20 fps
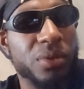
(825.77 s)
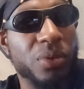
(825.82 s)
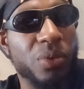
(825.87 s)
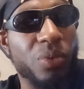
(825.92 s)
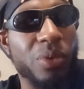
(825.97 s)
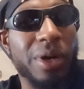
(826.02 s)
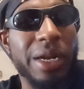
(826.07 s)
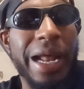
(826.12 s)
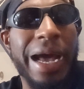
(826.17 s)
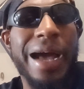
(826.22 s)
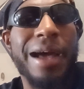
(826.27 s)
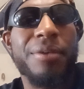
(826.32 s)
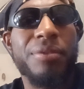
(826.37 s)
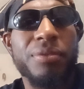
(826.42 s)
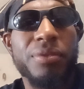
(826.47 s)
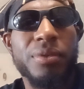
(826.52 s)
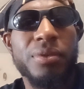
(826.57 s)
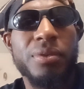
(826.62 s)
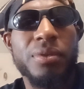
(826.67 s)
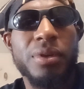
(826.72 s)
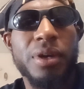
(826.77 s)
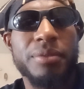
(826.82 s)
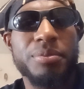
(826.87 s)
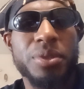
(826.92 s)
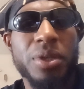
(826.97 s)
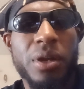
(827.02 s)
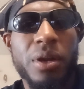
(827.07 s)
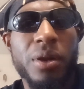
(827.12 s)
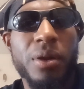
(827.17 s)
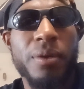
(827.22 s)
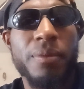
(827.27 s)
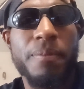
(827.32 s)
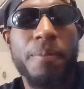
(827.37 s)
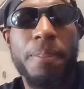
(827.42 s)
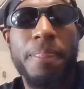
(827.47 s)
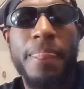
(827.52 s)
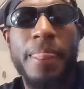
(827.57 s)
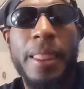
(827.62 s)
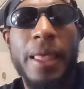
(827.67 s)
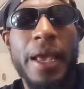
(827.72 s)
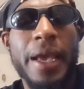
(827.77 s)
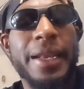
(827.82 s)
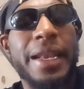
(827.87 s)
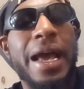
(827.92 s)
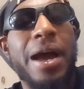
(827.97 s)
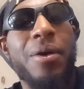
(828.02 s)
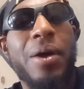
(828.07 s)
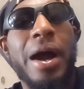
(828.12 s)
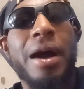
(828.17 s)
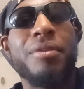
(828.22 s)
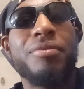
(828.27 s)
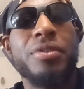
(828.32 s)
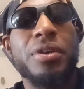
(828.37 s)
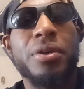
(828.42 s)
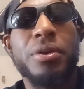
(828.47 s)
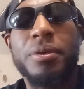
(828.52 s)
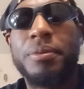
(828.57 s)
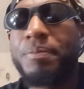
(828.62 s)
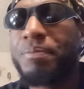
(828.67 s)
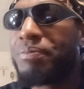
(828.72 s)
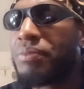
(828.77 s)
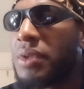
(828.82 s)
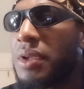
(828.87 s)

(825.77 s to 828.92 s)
what I've observed and how I view